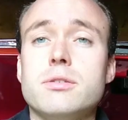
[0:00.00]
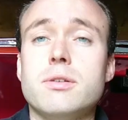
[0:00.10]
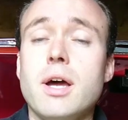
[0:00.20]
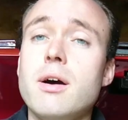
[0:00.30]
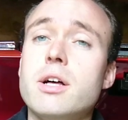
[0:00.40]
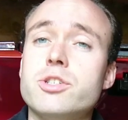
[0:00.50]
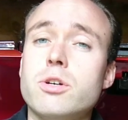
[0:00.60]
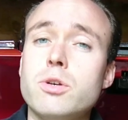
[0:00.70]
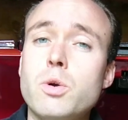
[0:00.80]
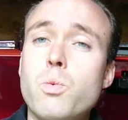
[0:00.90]
So now I'll
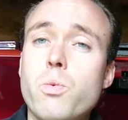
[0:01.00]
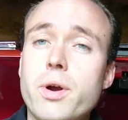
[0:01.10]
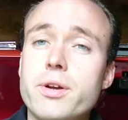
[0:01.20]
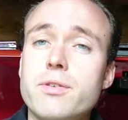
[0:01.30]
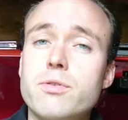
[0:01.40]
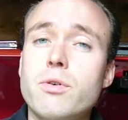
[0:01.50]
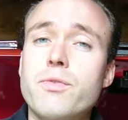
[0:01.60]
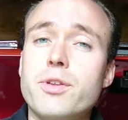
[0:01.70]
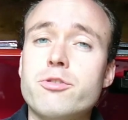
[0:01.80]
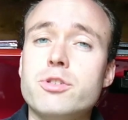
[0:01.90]
show you where the fuel
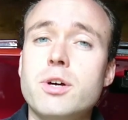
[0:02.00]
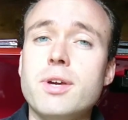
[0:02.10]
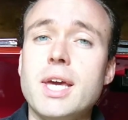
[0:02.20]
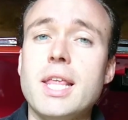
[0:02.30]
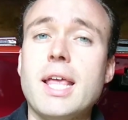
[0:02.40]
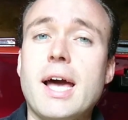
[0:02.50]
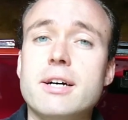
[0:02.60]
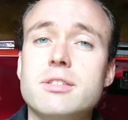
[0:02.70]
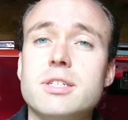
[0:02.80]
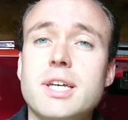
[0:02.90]
filter is located,
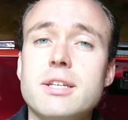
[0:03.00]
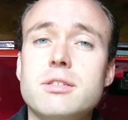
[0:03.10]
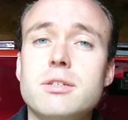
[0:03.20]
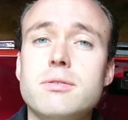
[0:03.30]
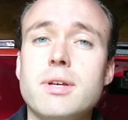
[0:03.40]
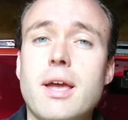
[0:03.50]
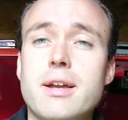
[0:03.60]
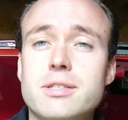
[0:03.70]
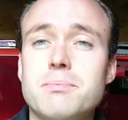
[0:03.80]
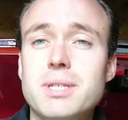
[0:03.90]
how to get to it,
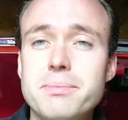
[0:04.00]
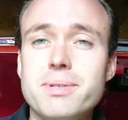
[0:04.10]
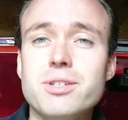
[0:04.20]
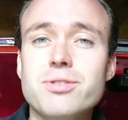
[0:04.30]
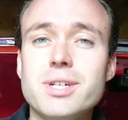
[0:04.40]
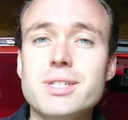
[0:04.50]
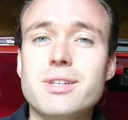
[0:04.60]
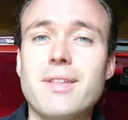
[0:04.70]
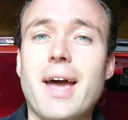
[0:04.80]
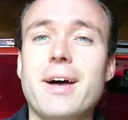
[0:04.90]
and some tips and
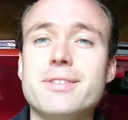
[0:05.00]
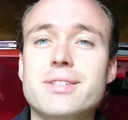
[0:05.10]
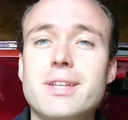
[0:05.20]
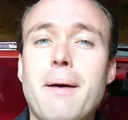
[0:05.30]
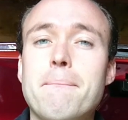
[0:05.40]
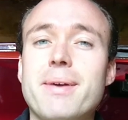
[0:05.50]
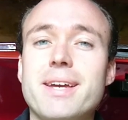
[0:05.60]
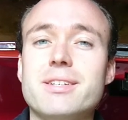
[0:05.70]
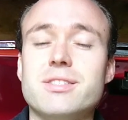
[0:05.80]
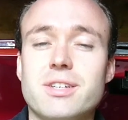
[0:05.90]
tricks on how to not
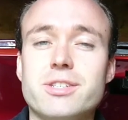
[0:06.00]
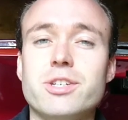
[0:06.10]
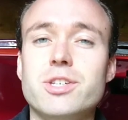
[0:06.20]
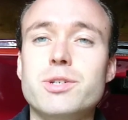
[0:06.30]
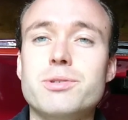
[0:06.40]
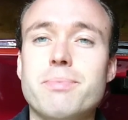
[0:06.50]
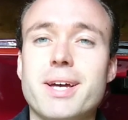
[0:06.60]
make such a huge